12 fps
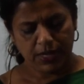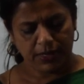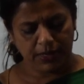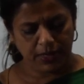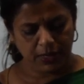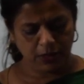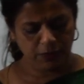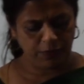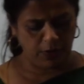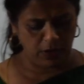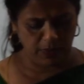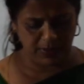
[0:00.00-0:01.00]
Read the
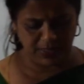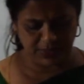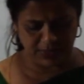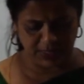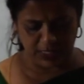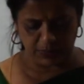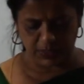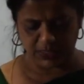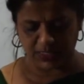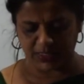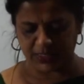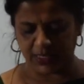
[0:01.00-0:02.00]
following statements
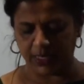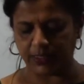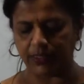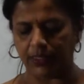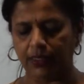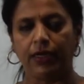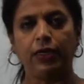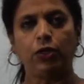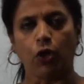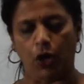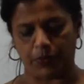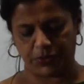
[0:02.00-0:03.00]
and select the
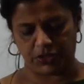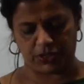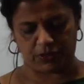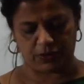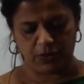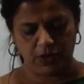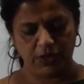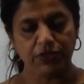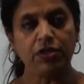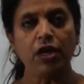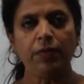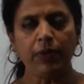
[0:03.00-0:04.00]
correct option.
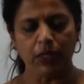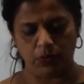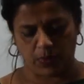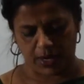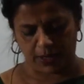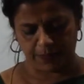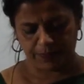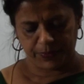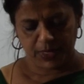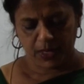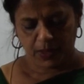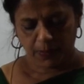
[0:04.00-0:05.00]
Statement 1.
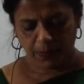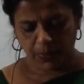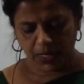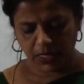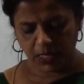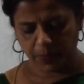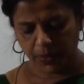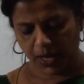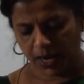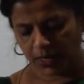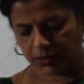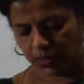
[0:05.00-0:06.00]
Many
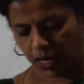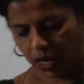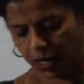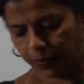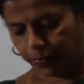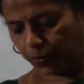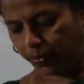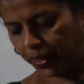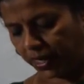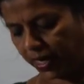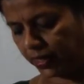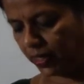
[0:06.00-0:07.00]
plants are
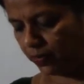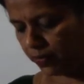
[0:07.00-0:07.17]
propagated